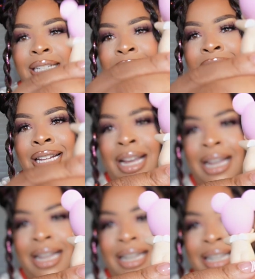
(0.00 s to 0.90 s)
It's
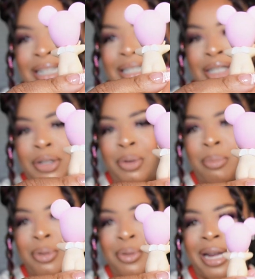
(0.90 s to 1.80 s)
got its little
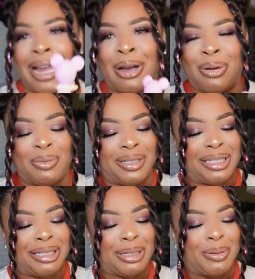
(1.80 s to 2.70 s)
booty out, which
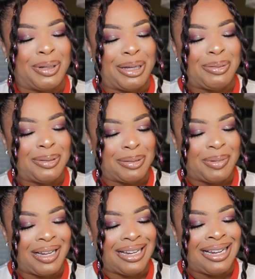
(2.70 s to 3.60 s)
is so cute to
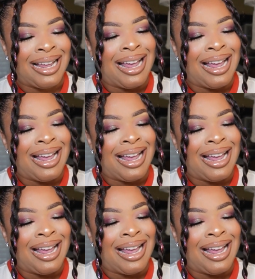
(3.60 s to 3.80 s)
me.